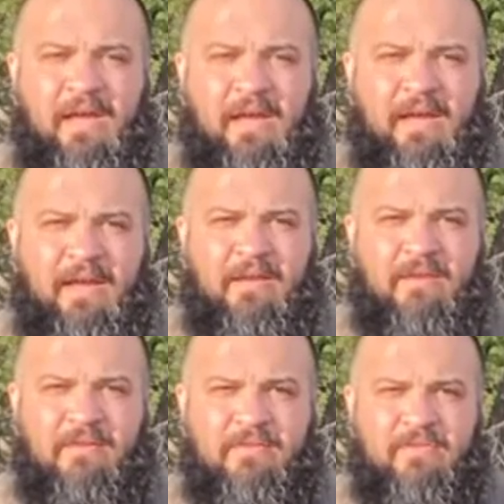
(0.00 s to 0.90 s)
I
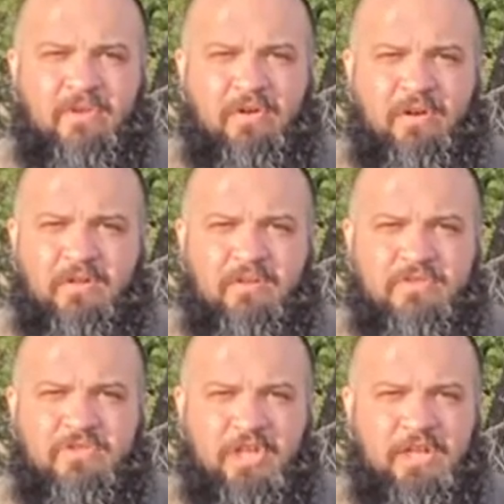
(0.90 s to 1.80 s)
started
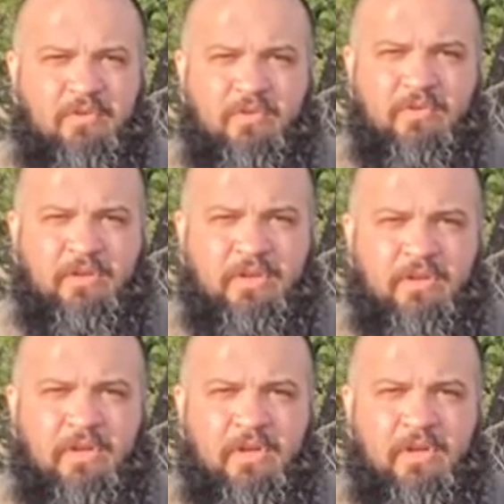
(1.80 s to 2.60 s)
this channel and